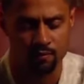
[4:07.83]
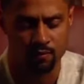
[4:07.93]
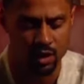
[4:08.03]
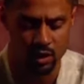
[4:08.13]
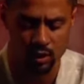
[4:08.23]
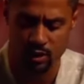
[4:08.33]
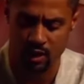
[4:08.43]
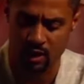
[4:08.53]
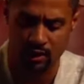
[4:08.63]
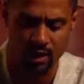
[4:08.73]
Yeah,
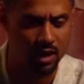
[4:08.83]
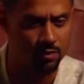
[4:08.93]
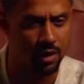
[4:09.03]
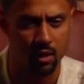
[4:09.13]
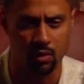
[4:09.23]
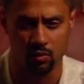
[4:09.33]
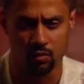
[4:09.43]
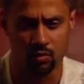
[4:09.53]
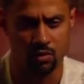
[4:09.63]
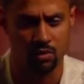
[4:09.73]
and I came
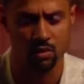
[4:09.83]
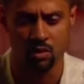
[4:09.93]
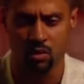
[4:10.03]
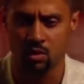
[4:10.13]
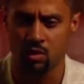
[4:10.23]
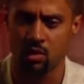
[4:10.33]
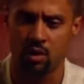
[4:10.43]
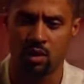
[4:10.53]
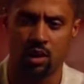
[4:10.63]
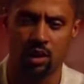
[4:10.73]
out
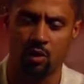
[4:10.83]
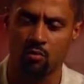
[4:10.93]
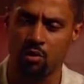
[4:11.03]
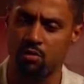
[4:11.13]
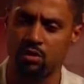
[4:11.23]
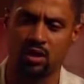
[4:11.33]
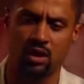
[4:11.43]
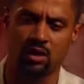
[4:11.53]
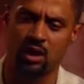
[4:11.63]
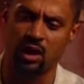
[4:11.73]
and I remember
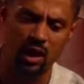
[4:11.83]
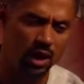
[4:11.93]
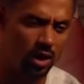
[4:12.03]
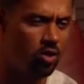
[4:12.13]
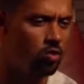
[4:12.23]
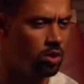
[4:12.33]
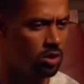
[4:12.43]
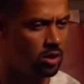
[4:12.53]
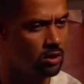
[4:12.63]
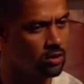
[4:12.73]
saying, "The hell
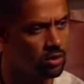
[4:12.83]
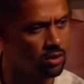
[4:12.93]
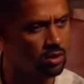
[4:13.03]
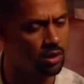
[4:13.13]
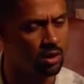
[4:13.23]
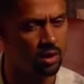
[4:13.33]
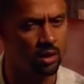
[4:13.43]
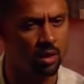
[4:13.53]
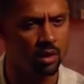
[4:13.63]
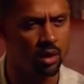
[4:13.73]
with this."
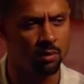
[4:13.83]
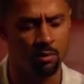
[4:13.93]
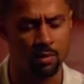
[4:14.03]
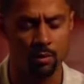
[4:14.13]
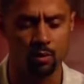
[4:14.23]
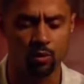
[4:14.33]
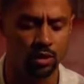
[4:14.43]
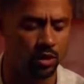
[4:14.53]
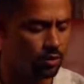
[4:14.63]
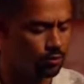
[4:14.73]
And my mama
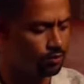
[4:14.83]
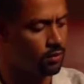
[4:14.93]
was in.